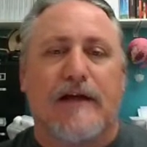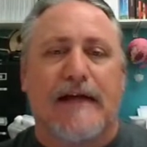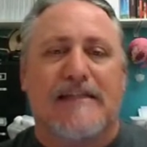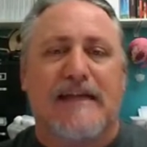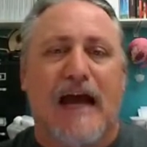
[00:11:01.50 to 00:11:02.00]

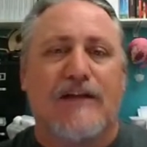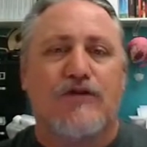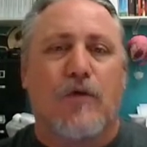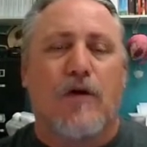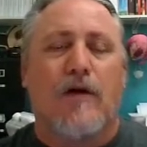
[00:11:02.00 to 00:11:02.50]
inside
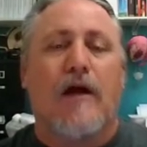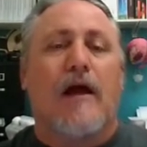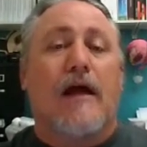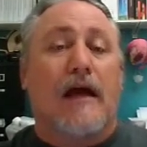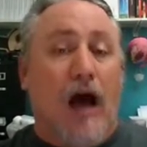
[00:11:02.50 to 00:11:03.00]
your
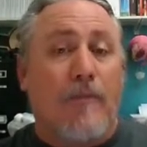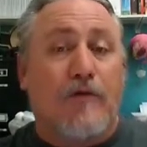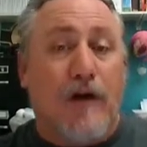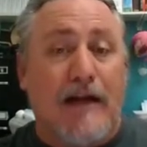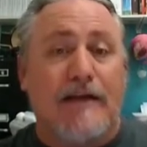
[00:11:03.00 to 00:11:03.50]

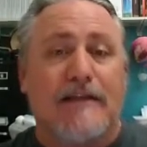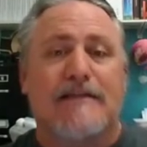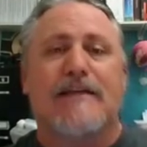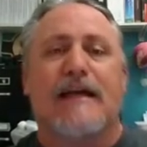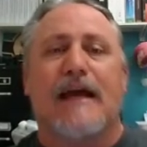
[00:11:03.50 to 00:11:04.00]
upgrading to
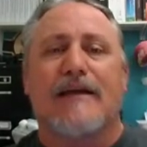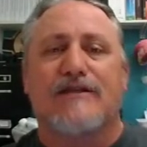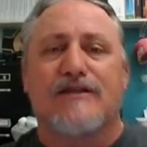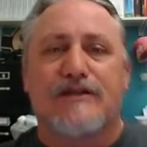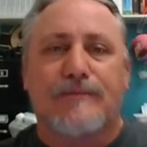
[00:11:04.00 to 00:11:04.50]

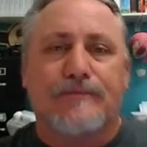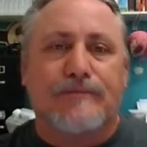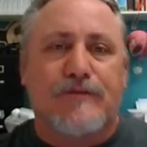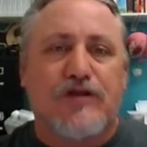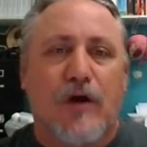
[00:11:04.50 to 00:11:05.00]
T8s.
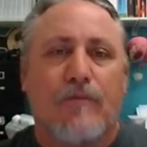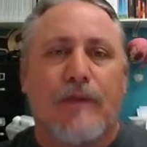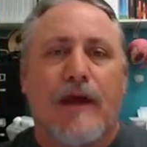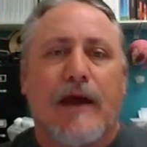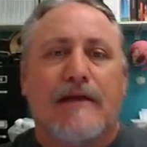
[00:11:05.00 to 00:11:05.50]
So
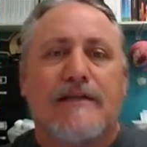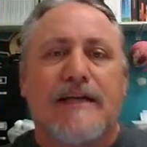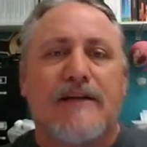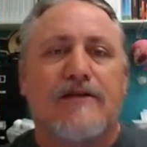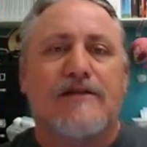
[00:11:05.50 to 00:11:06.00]

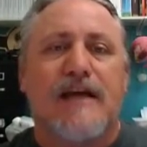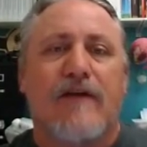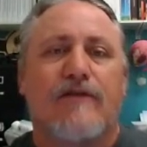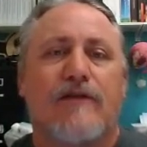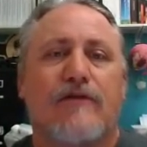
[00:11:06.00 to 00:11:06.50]
tier
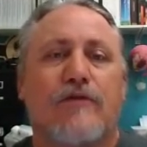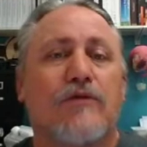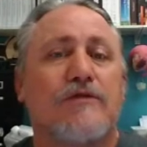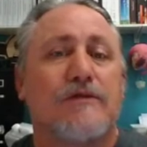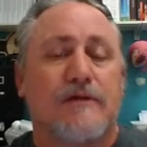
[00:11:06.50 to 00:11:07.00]
7
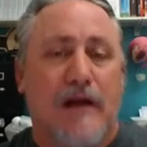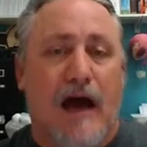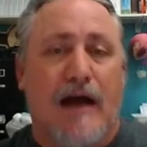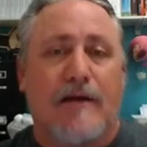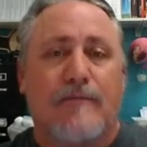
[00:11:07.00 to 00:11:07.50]
through
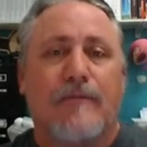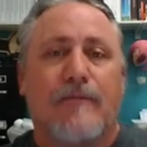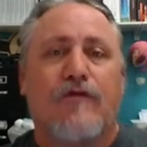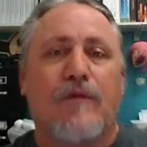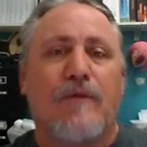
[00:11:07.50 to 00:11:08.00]
9.
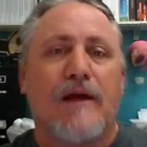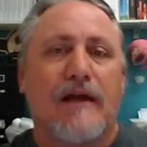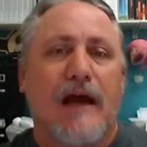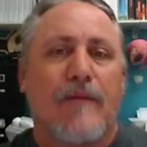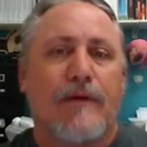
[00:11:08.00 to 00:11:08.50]
Footmen
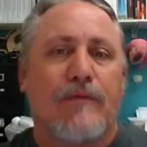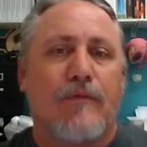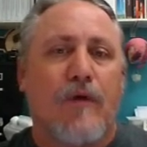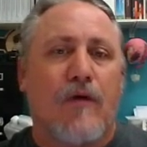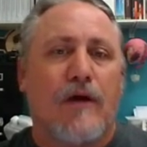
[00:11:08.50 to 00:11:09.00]
can be
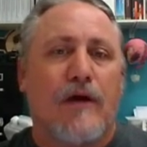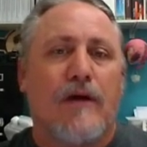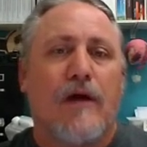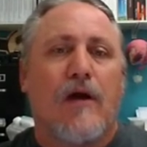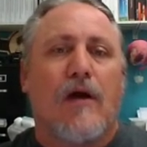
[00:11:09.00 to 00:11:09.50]
promoted
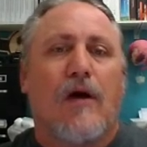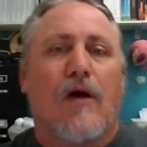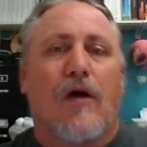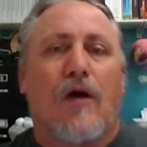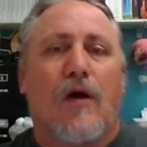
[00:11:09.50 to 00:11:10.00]

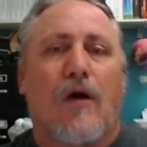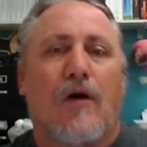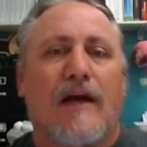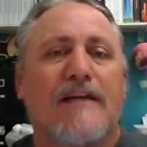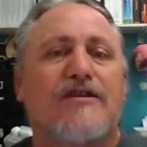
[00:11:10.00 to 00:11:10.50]

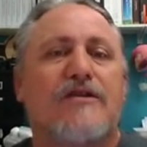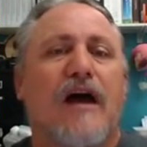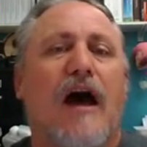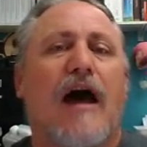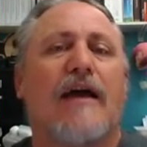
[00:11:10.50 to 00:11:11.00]
into the
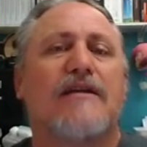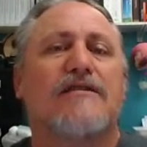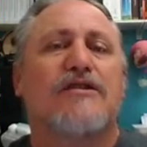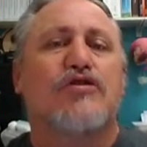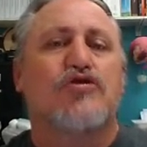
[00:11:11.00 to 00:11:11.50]

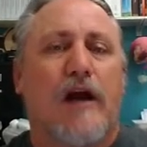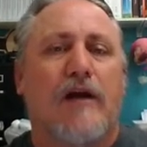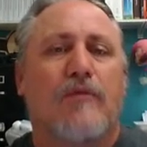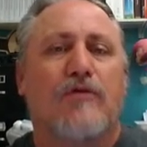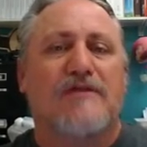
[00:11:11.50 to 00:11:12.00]
highest
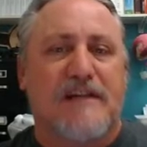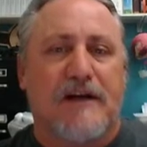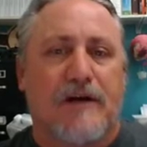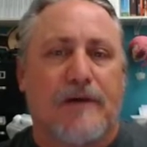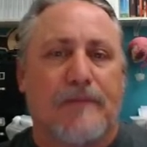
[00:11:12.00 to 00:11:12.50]
trainable tier.